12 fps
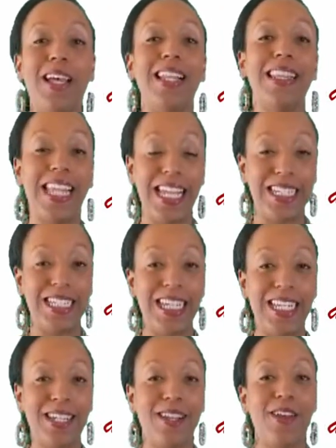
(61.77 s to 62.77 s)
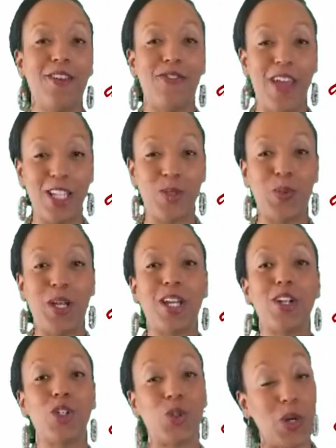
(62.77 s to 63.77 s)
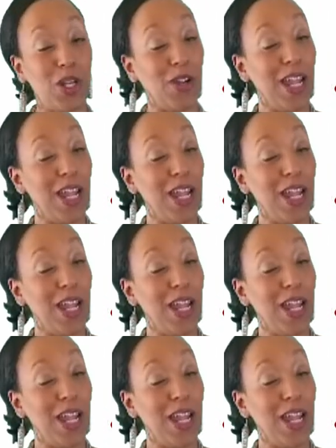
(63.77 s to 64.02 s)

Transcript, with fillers: LinkedIn, Facebook, Twitter,